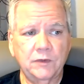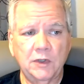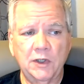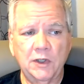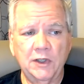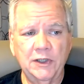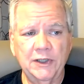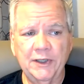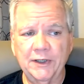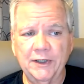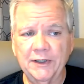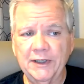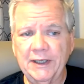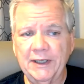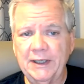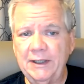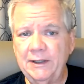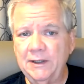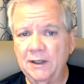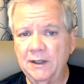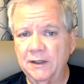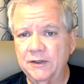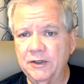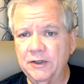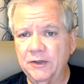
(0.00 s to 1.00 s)

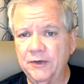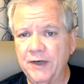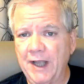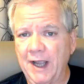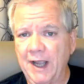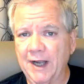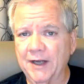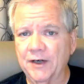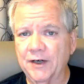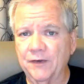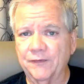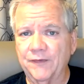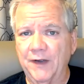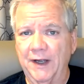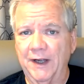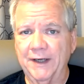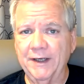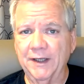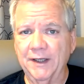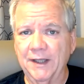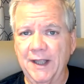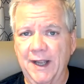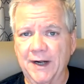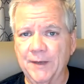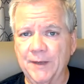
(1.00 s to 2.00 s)
Clearly, you're not going to find
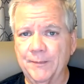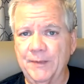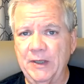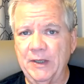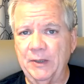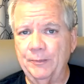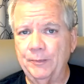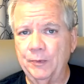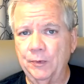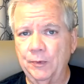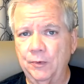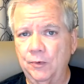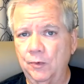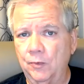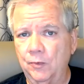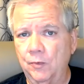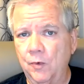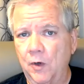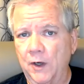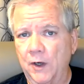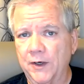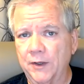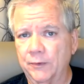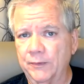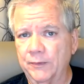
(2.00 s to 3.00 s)
a lot of people who
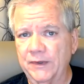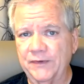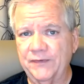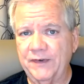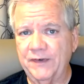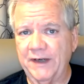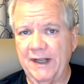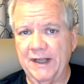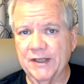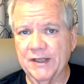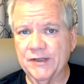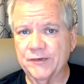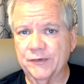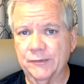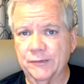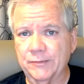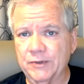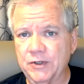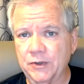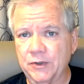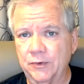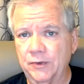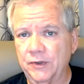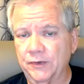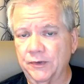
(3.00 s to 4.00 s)
want to refinance from
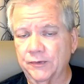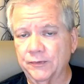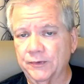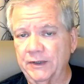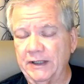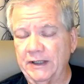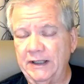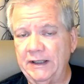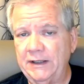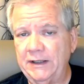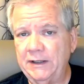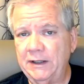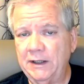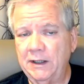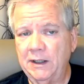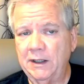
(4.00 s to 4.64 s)
2 to 3.